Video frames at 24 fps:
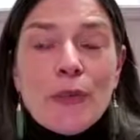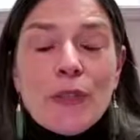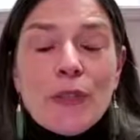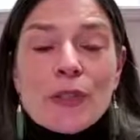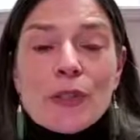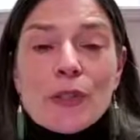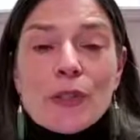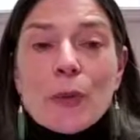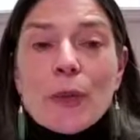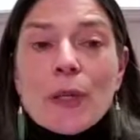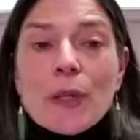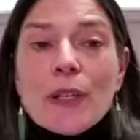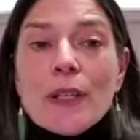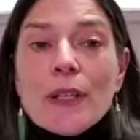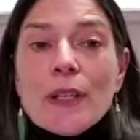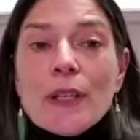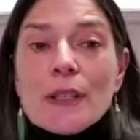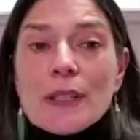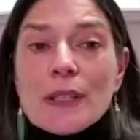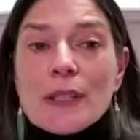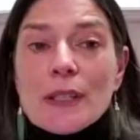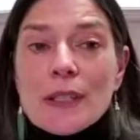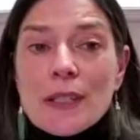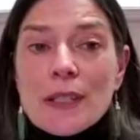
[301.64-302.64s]
van Sweden
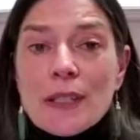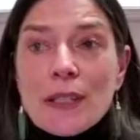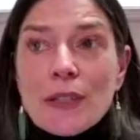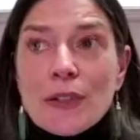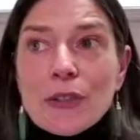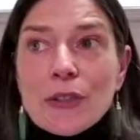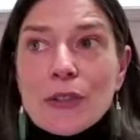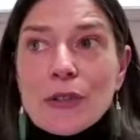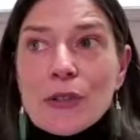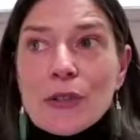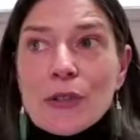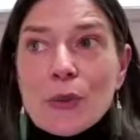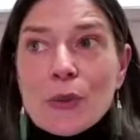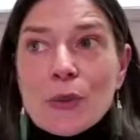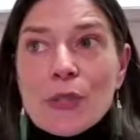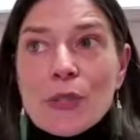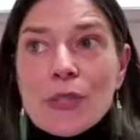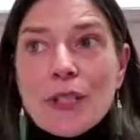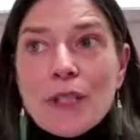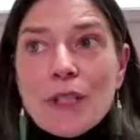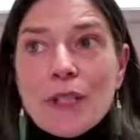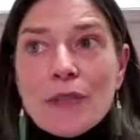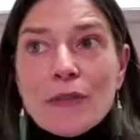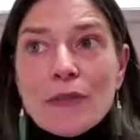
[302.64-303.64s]
as a senior
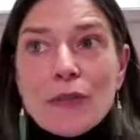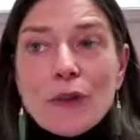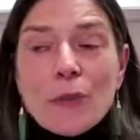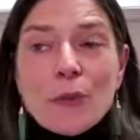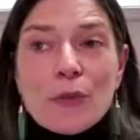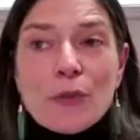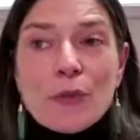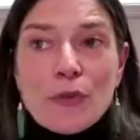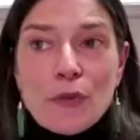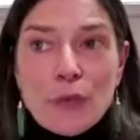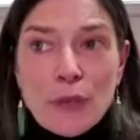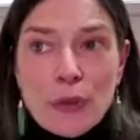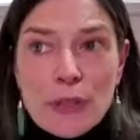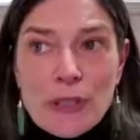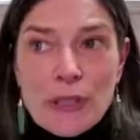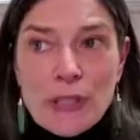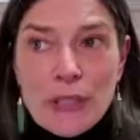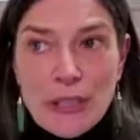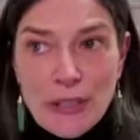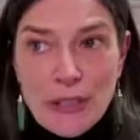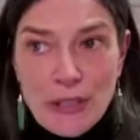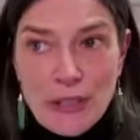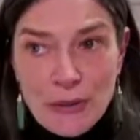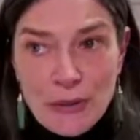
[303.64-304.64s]
associate for almost
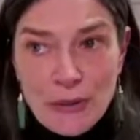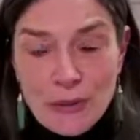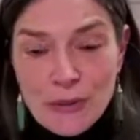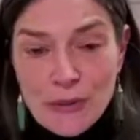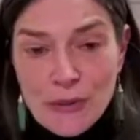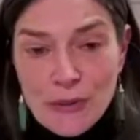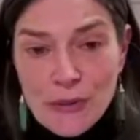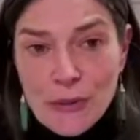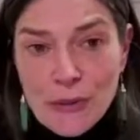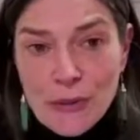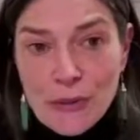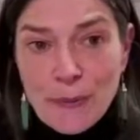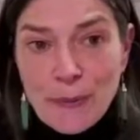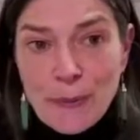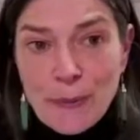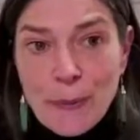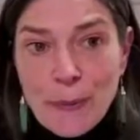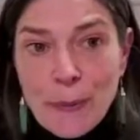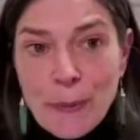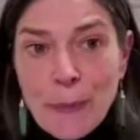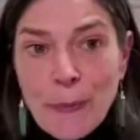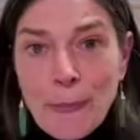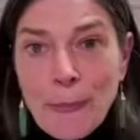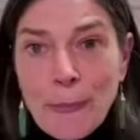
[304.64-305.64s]
14 years.
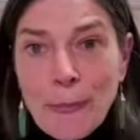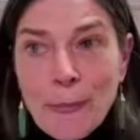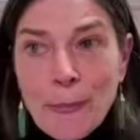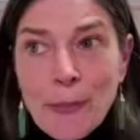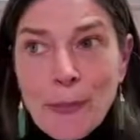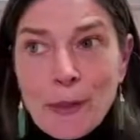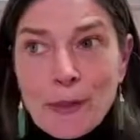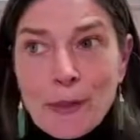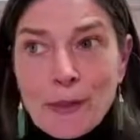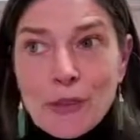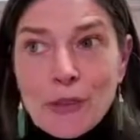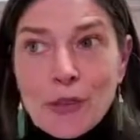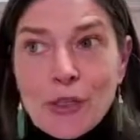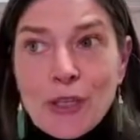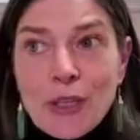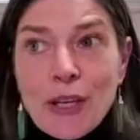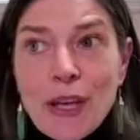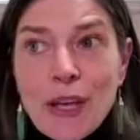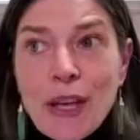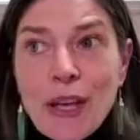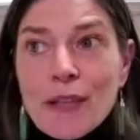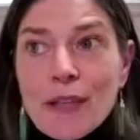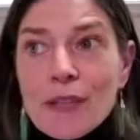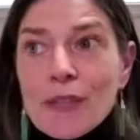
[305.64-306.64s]
She
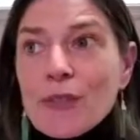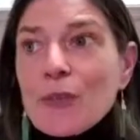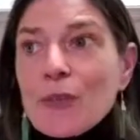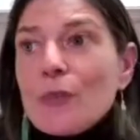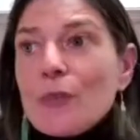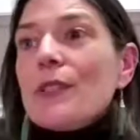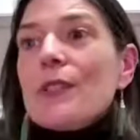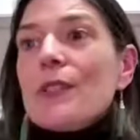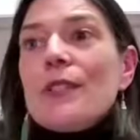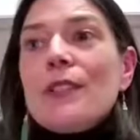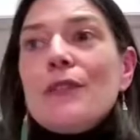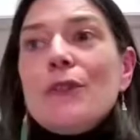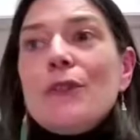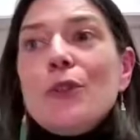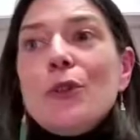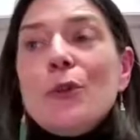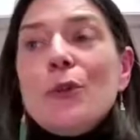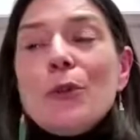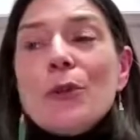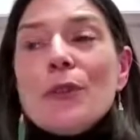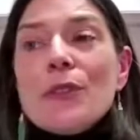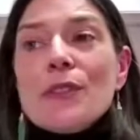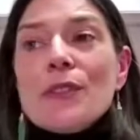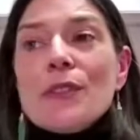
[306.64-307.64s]
has received
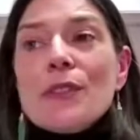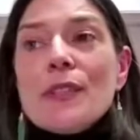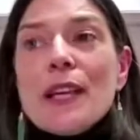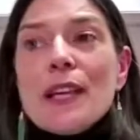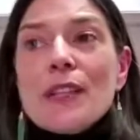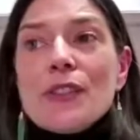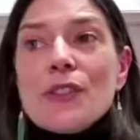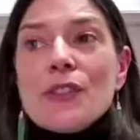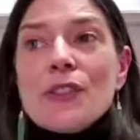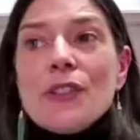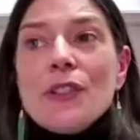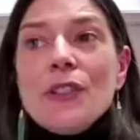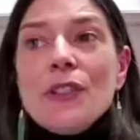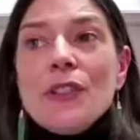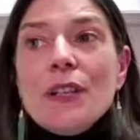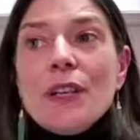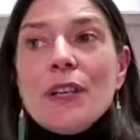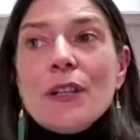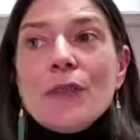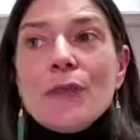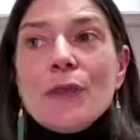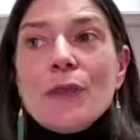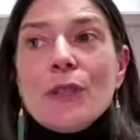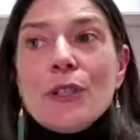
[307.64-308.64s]
numerous national
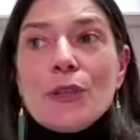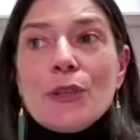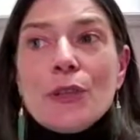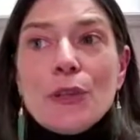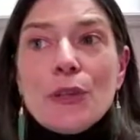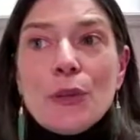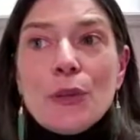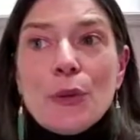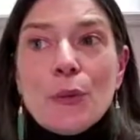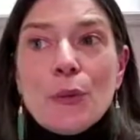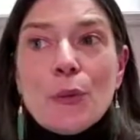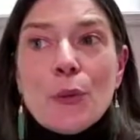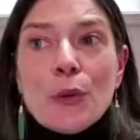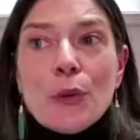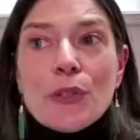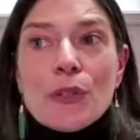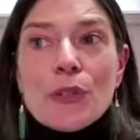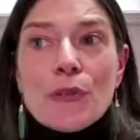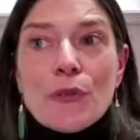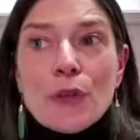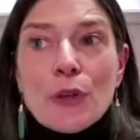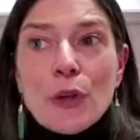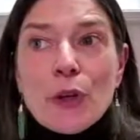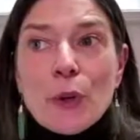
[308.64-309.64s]
and regional awards
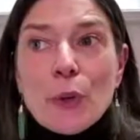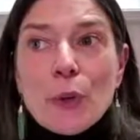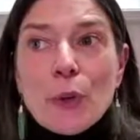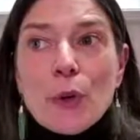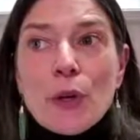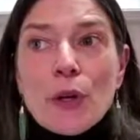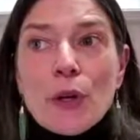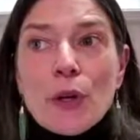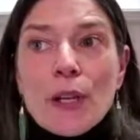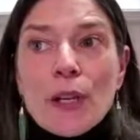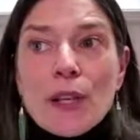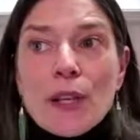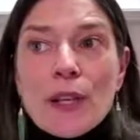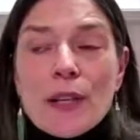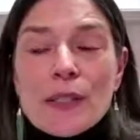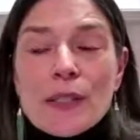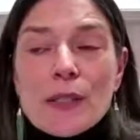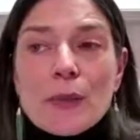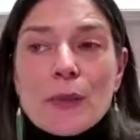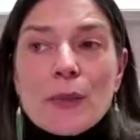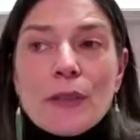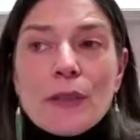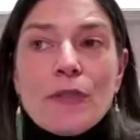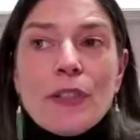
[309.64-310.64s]
for her work and has
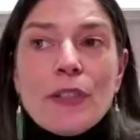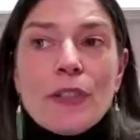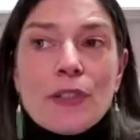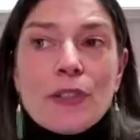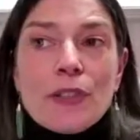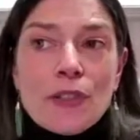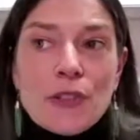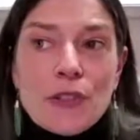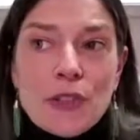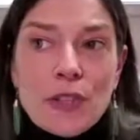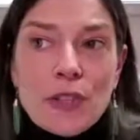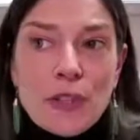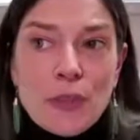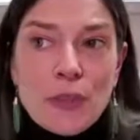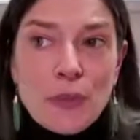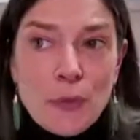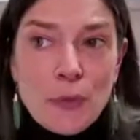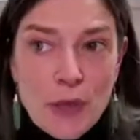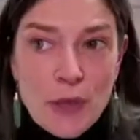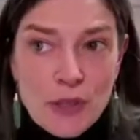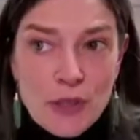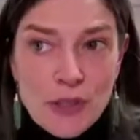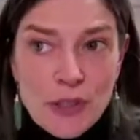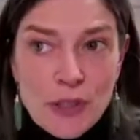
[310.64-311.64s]
been featured in the
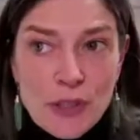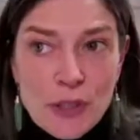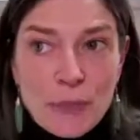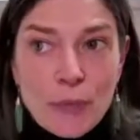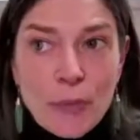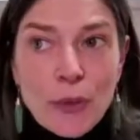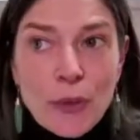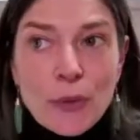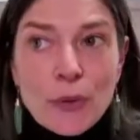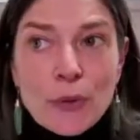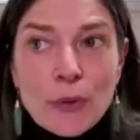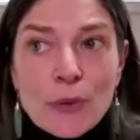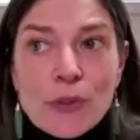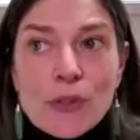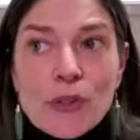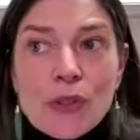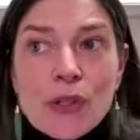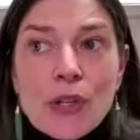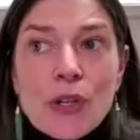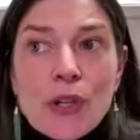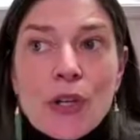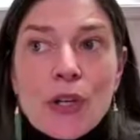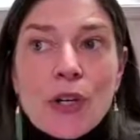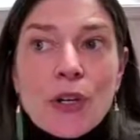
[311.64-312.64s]
Washington Post,
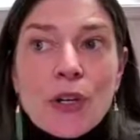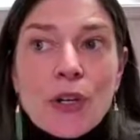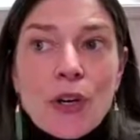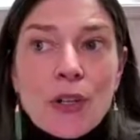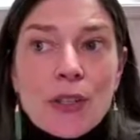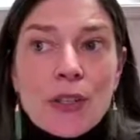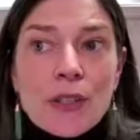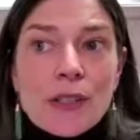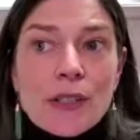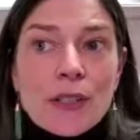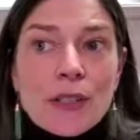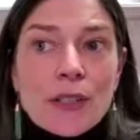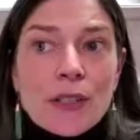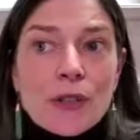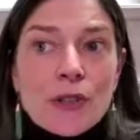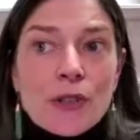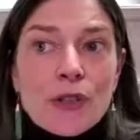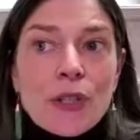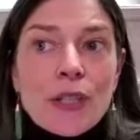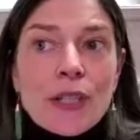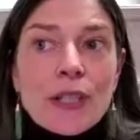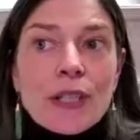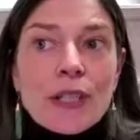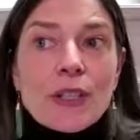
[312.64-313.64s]
Gardens
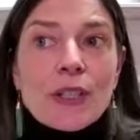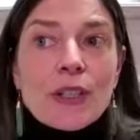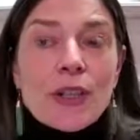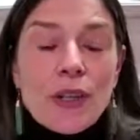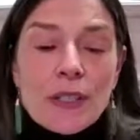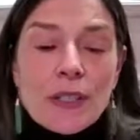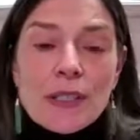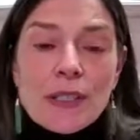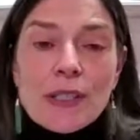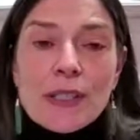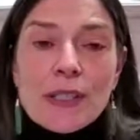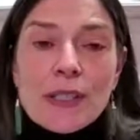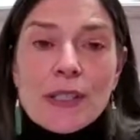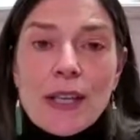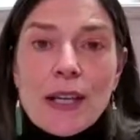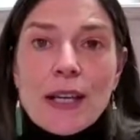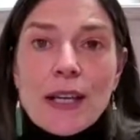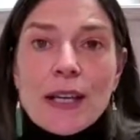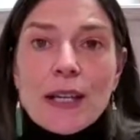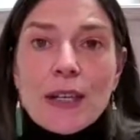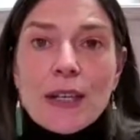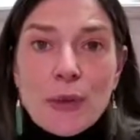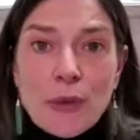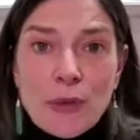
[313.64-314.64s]
Illustrated, Garden
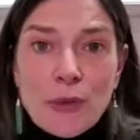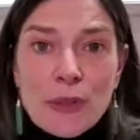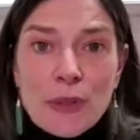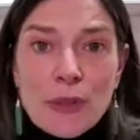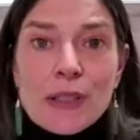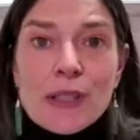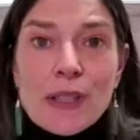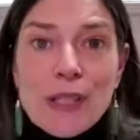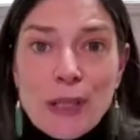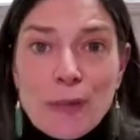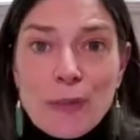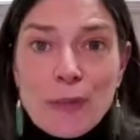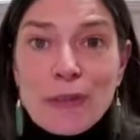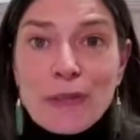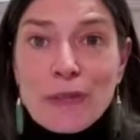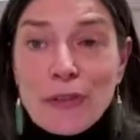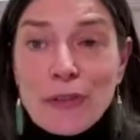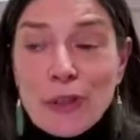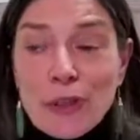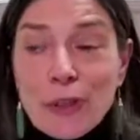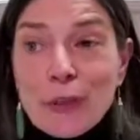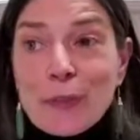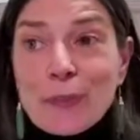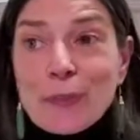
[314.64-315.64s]
Design, only to name a
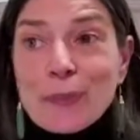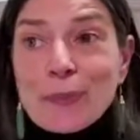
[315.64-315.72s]
few.